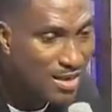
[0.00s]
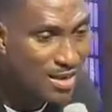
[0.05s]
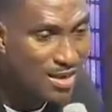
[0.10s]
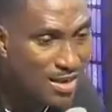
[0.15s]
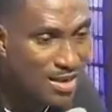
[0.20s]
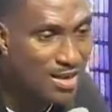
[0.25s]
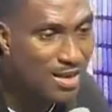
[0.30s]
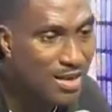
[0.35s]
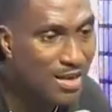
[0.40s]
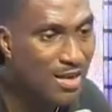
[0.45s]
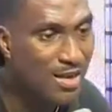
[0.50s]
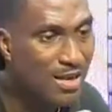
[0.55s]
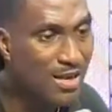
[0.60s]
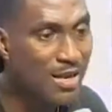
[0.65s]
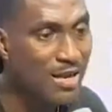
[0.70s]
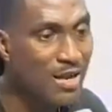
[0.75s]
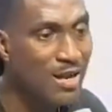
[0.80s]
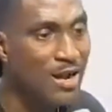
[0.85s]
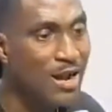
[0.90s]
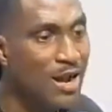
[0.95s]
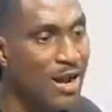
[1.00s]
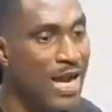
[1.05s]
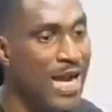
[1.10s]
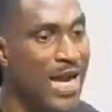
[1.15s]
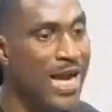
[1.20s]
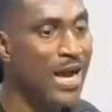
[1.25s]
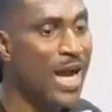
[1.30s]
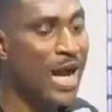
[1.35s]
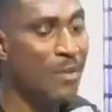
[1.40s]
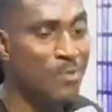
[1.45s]
Yes,
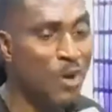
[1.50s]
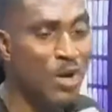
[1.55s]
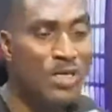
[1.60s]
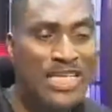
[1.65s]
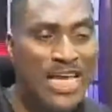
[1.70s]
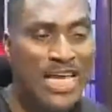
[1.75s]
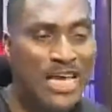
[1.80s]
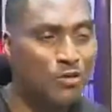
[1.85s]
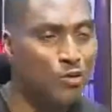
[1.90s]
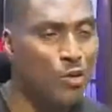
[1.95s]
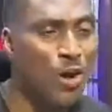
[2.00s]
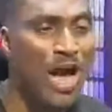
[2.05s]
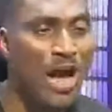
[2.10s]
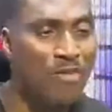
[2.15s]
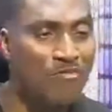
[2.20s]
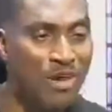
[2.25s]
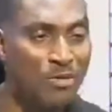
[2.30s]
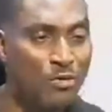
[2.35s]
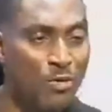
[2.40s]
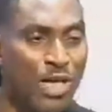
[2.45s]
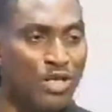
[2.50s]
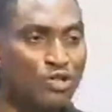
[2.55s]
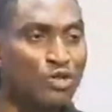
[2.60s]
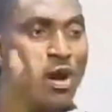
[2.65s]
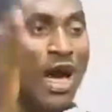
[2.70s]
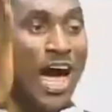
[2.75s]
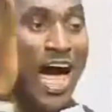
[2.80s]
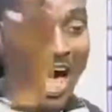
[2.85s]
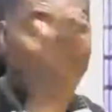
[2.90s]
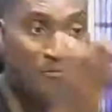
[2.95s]
I'm not saying don't have
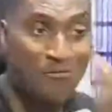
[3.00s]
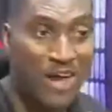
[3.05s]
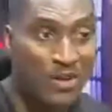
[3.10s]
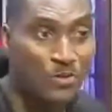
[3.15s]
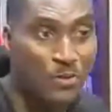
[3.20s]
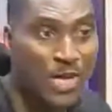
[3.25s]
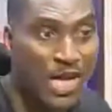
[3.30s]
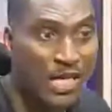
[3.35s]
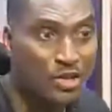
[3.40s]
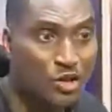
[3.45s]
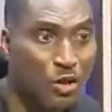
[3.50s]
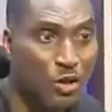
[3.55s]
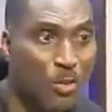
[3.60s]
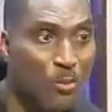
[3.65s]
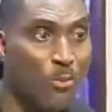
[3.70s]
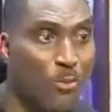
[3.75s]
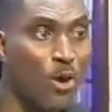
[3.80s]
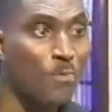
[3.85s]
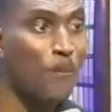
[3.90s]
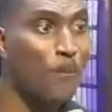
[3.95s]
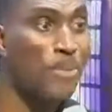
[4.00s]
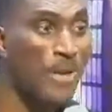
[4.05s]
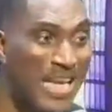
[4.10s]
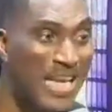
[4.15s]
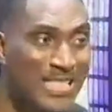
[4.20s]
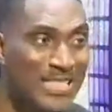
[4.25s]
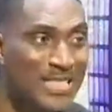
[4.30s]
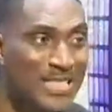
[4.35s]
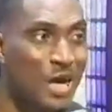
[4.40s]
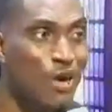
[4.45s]
education. Have education, but
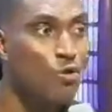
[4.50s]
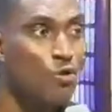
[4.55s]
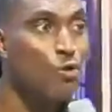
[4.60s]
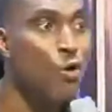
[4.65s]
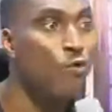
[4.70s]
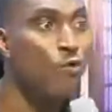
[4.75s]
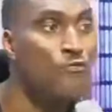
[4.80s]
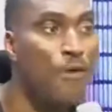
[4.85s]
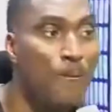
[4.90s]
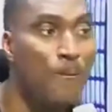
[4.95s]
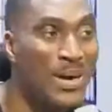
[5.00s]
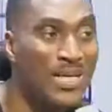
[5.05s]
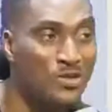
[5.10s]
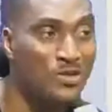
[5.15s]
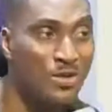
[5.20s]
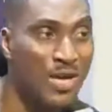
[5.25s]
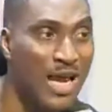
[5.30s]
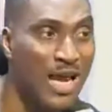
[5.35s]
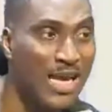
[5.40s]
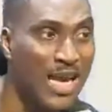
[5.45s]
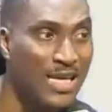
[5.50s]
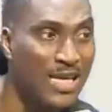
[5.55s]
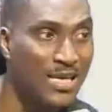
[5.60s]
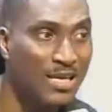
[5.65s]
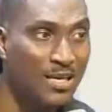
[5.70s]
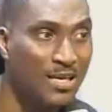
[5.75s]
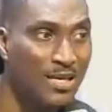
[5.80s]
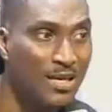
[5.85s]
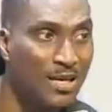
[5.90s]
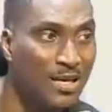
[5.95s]
please go for personal
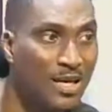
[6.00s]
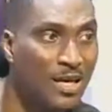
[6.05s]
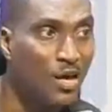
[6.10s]
learning.